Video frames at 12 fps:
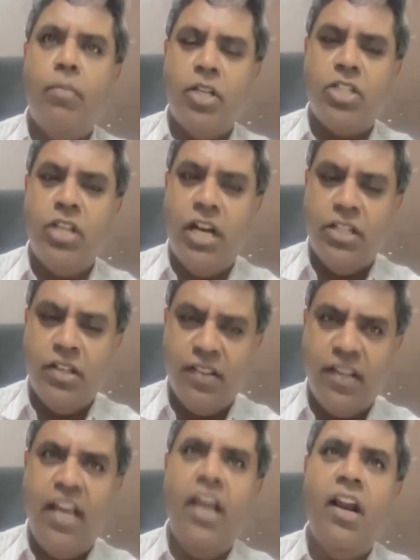on a much larger
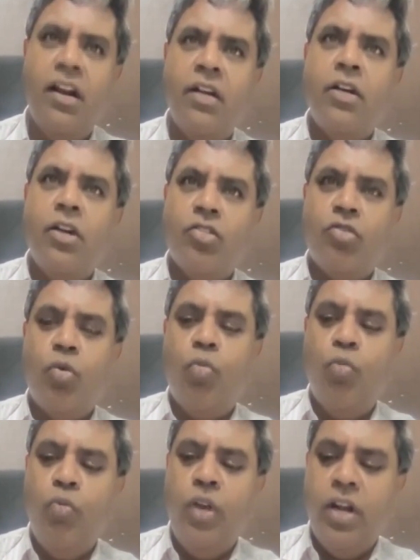scale
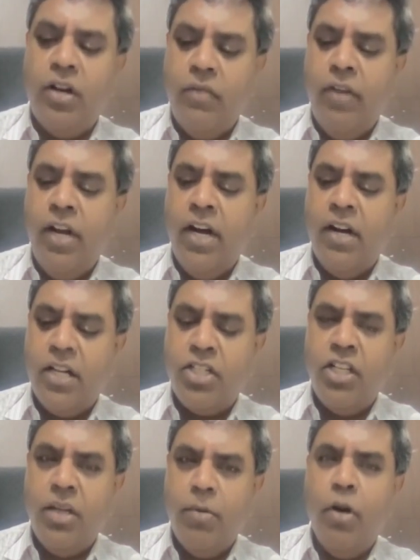so we are, we are
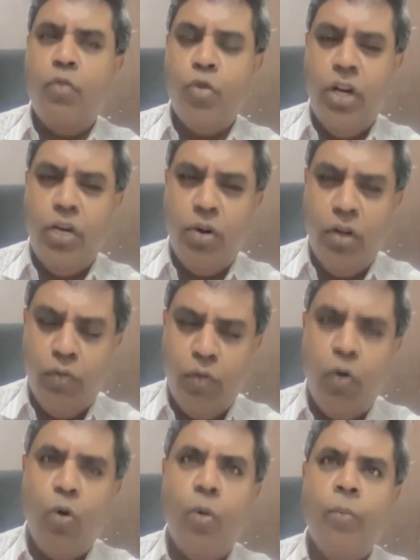actually in the middle of
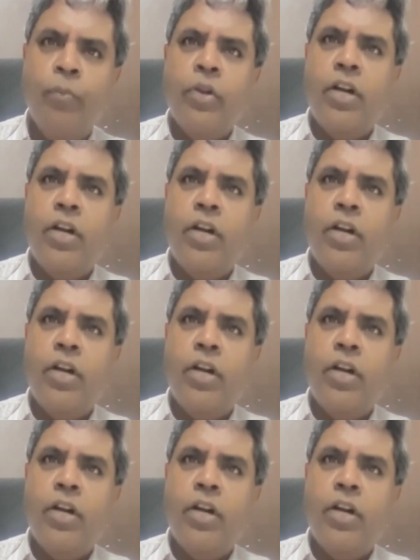2024.